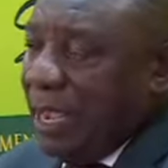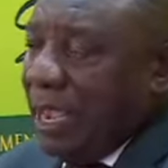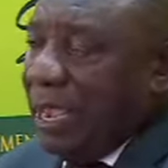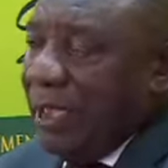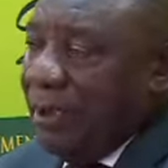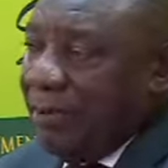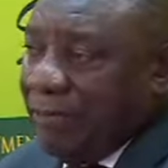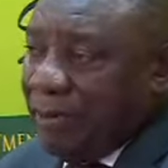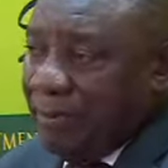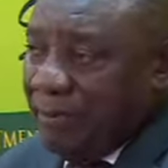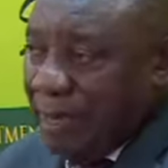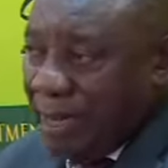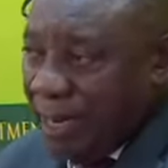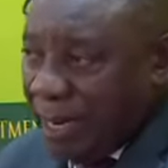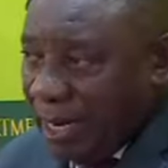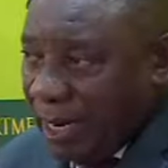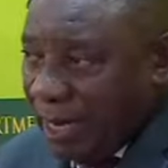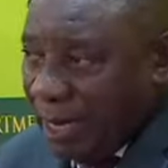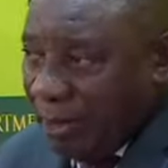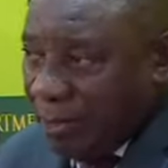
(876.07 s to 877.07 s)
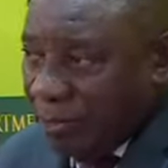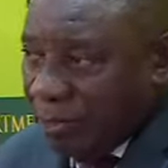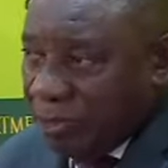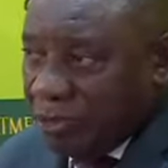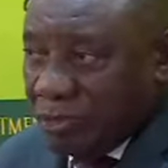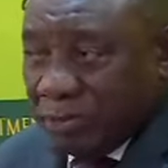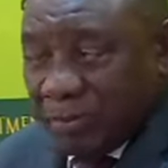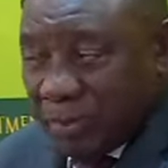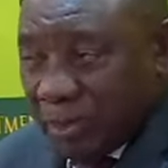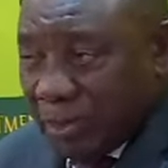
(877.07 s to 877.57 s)
ever be allowed
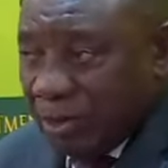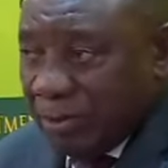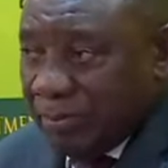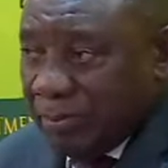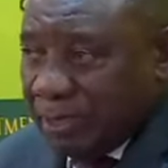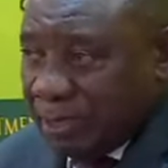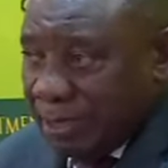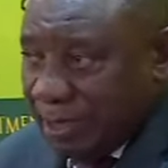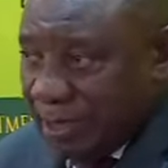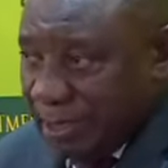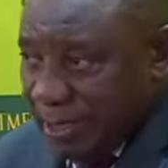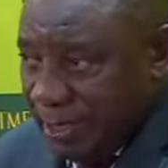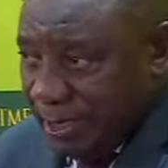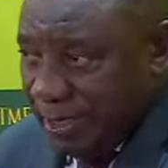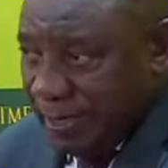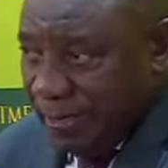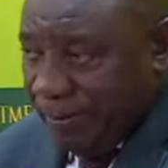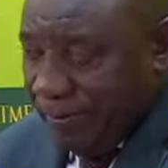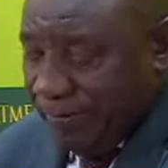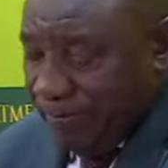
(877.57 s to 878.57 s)
to be committed here.